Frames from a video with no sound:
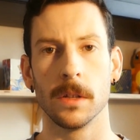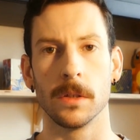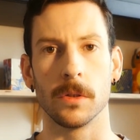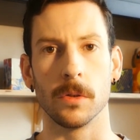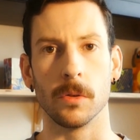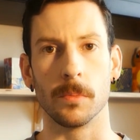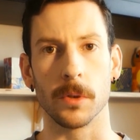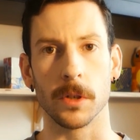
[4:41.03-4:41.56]

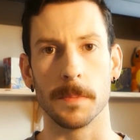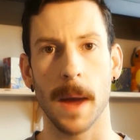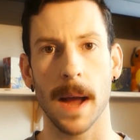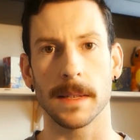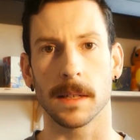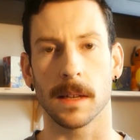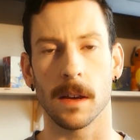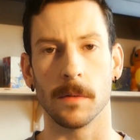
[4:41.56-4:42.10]
to
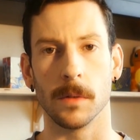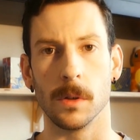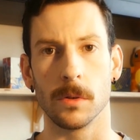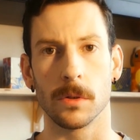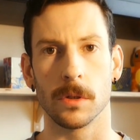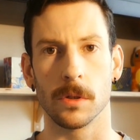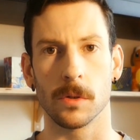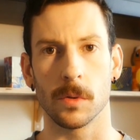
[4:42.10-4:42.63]
Prismatic
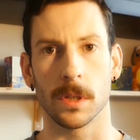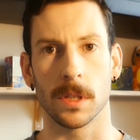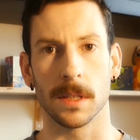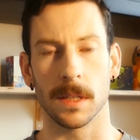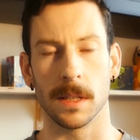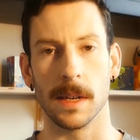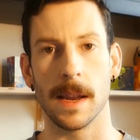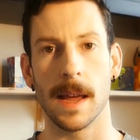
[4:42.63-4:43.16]
Evolutions, which
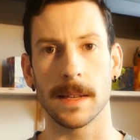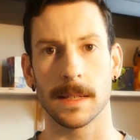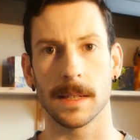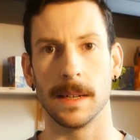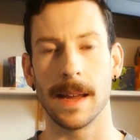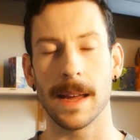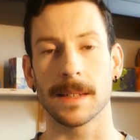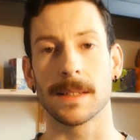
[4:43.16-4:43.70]
is the
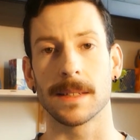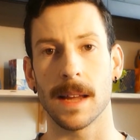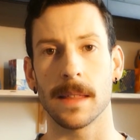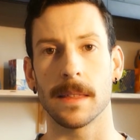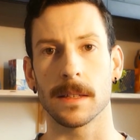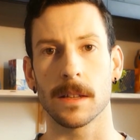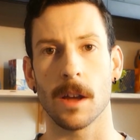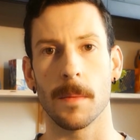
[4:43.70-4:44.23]
next set
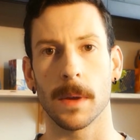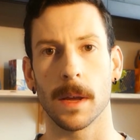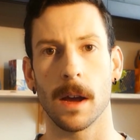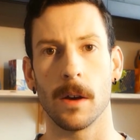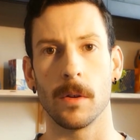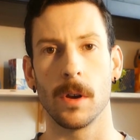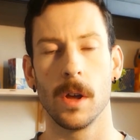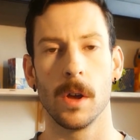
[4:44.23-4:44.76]
that's coming
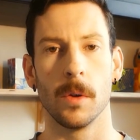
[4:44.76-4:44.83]
out,